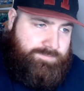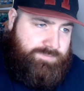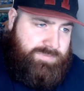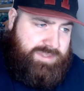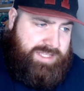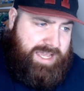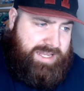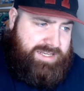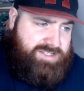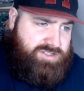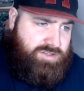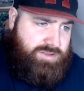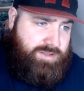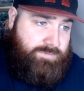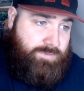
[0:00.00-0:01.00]
Alistair
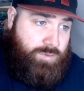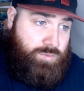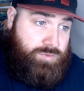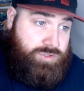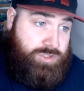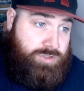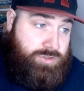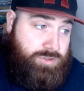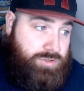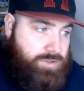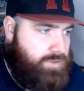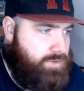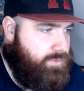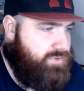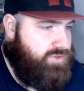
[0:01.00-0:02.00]
the
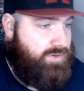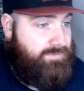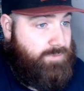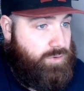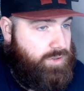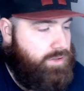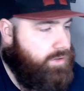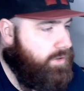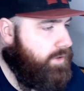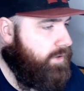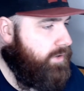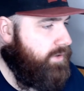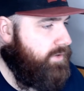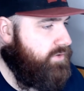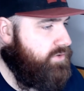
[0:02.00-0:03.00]
Invoker.
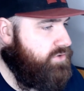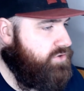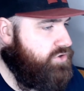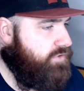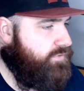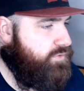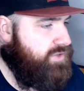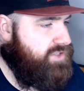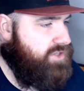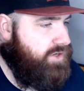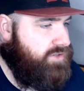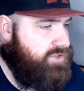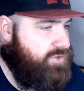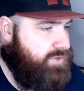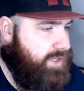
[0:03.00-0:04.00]
Shuffle this card
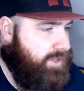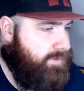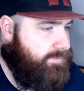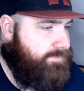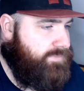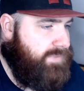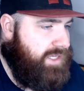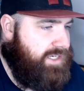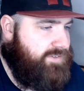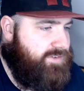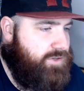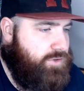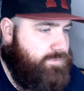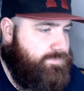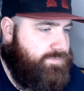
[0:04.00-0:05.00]
into your deck, and if you
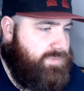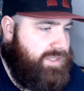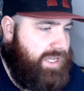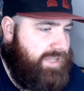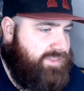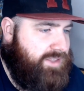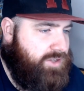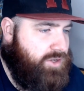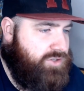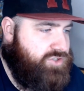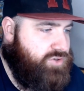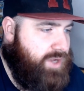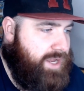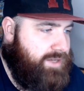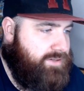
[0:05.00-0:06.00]
do, add that card to
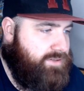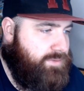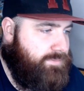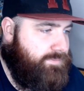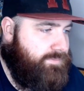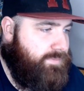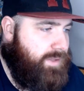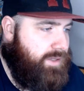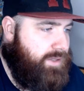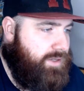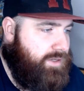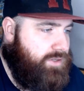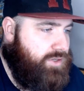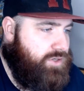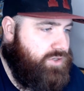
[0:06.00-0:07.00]
your hand.
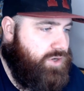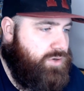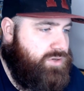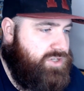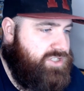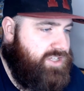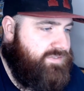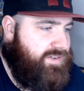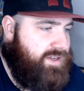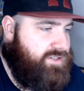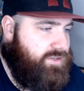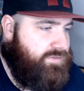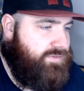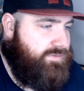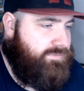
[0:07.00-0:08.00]
You can only use the effect
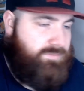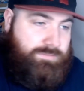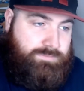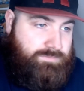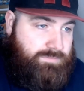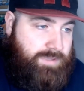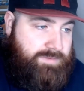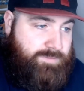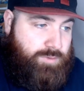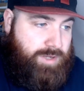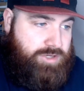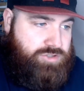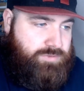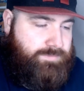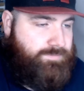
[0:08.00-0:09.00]
of
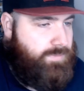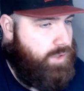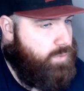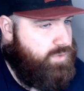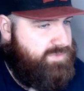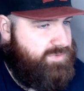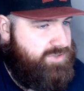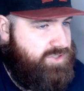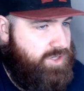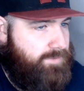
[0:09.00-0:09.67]
Invocation once per turn.